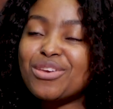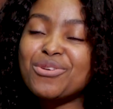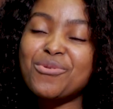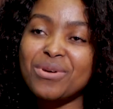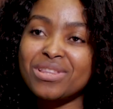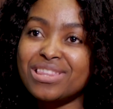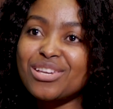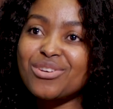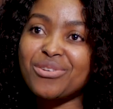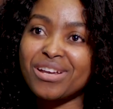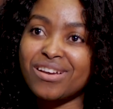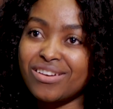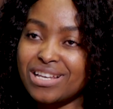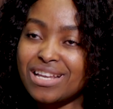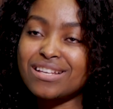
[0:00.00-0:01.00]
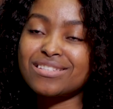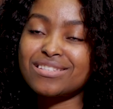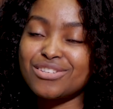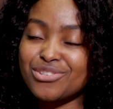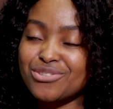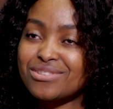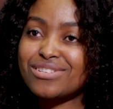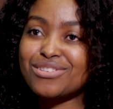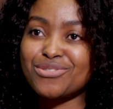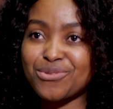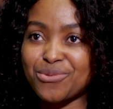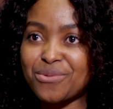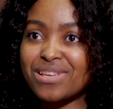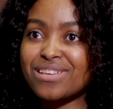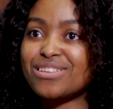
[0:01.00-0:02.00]
think what the Ragon Institute is
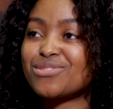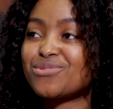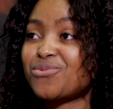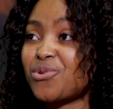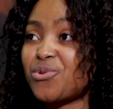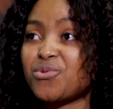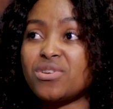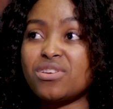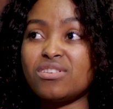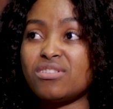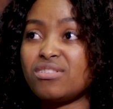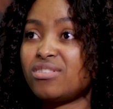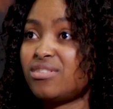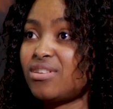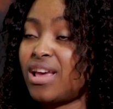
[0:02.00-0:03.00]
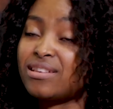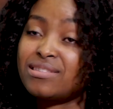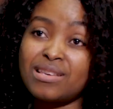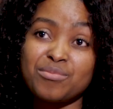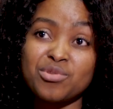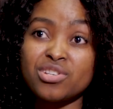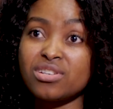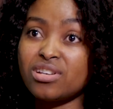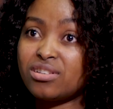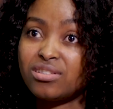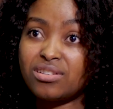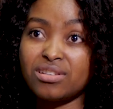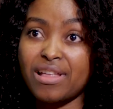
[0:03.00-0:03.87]
doing is very exceptional.